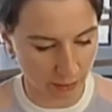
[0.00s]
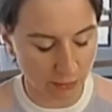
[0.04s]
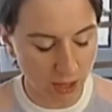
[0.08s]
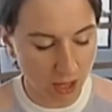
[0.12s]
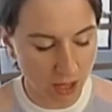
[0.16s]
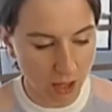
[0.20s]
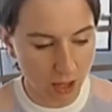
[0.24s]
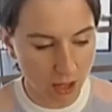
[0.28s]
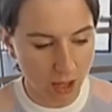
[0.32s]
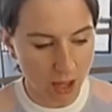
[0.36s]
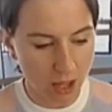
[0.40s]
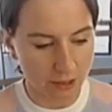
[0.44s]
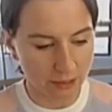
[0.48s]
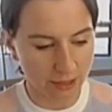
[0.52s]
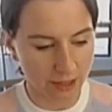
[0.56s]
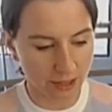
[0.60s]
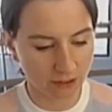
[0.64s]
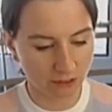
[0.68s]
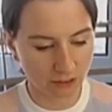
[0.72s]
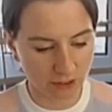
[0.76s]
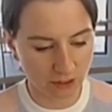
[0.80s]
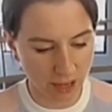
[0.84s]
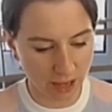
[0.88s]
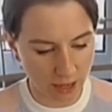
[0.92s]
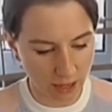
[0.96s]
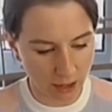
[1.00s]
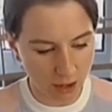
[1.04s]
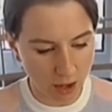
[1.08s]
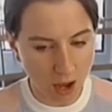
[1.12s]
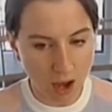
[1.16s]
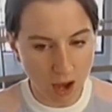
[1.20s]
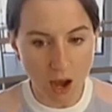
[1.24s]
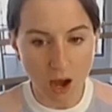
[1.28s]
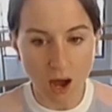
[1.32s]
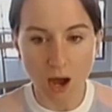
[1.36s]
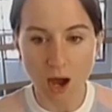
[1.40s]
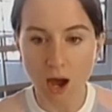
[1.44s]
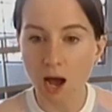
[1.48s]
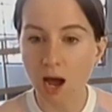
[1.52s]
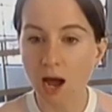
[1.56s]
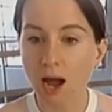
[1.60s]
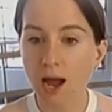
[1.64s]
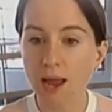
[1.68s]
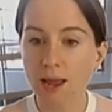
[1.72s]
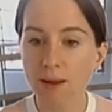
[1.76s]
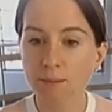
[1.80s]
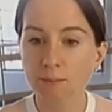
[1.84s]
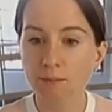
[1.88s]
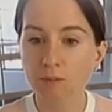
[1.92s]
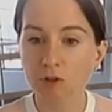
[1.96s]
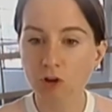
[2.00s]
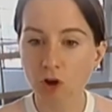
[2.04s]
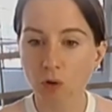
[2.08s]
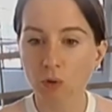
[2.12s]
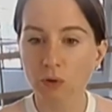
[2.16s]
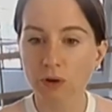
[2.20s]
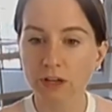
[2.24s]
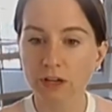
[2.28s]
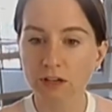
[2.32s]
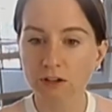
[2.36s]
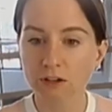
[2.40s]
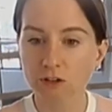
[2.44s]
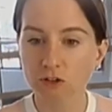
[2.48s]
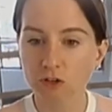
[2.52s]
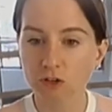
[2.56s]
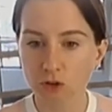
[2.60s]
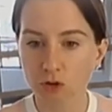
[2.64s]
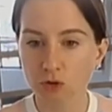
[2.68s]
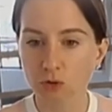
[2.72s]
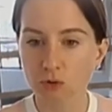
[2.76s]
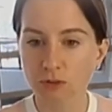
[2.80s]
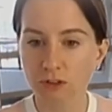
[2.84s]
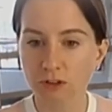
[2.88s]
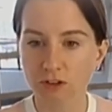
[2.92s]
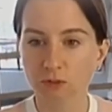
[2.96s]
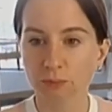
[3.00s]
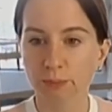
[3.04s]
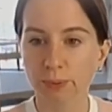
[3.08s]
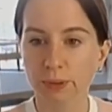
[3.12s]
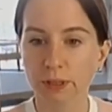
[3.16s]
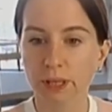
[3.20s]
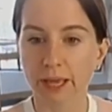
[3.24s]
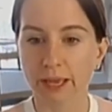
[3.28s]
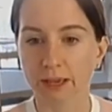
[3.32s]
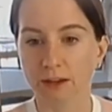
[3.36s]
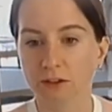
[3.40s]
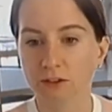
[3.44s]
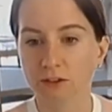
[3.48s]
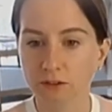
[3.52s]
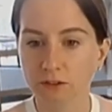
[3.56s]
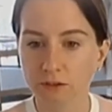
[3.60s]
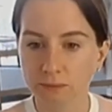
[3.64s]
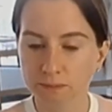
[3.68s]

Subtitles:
They say, I'm going to this place.